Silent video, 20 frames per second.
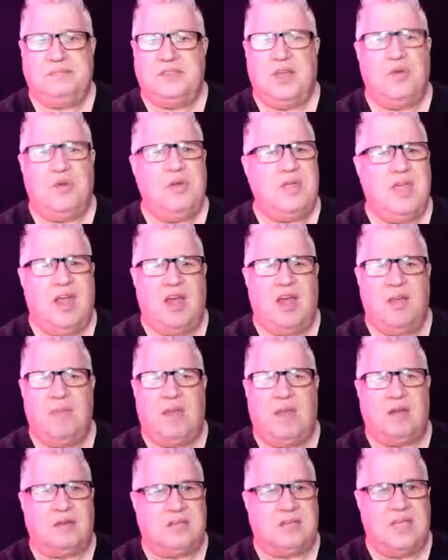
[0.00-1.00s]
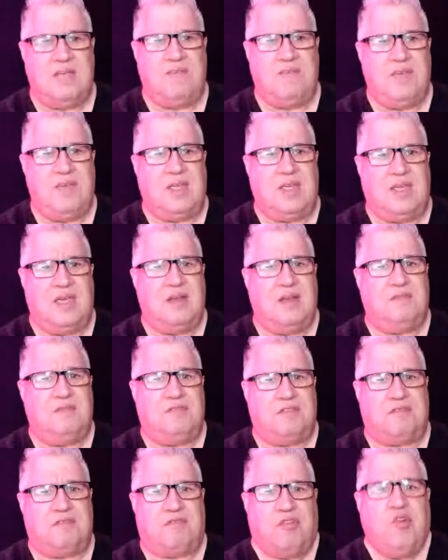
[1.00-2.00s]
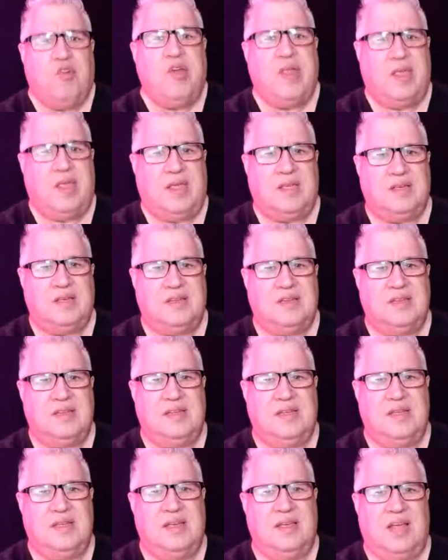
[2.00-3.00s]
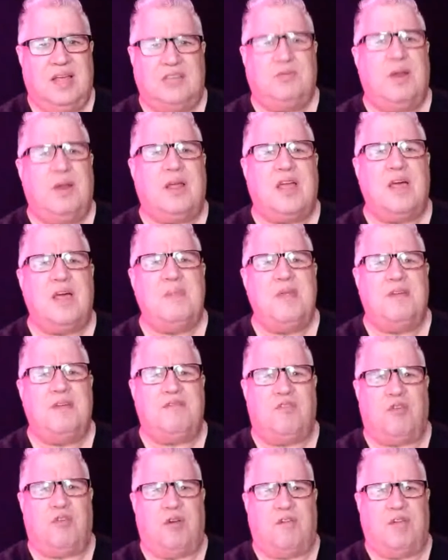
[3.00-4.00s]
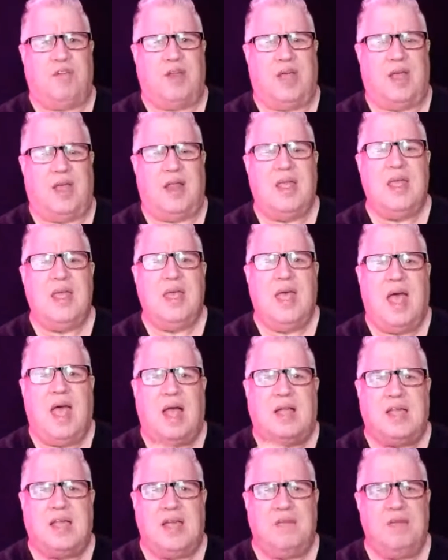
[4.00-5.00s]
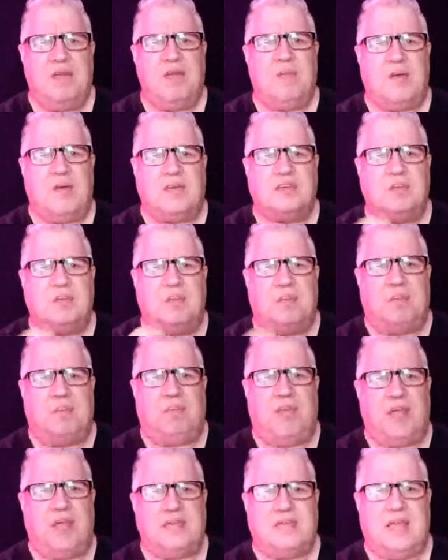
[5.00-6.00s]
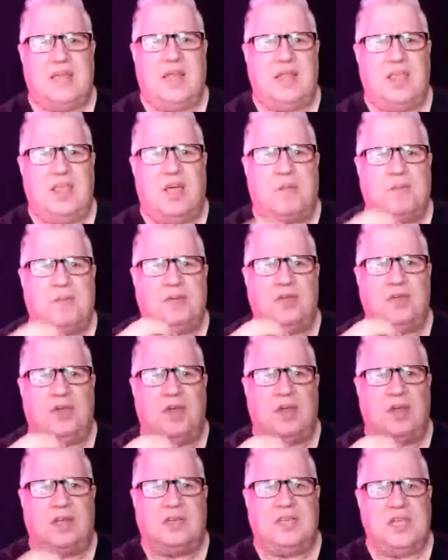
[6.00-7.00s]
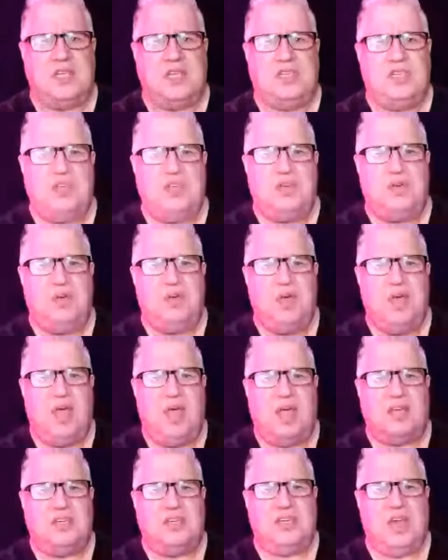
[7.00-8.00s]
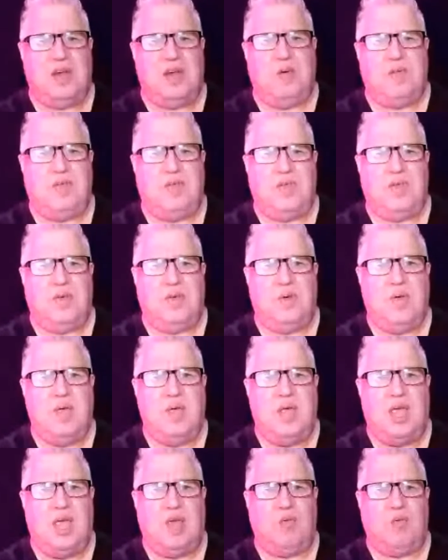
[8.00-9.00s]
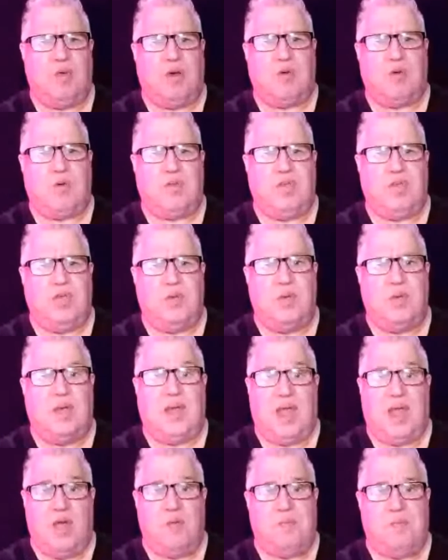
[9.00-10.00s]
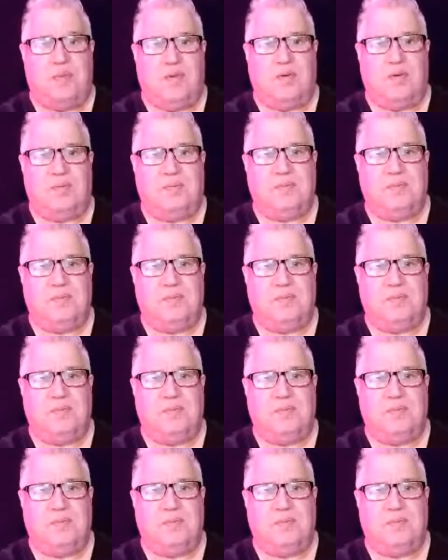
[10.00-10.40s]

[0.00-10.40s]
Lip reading: Go to KerryMillerTV and get them for free. That's what I come here for every night. I come here because I've been blessed and had the opportunity to teach you and share with you and work with you and help you.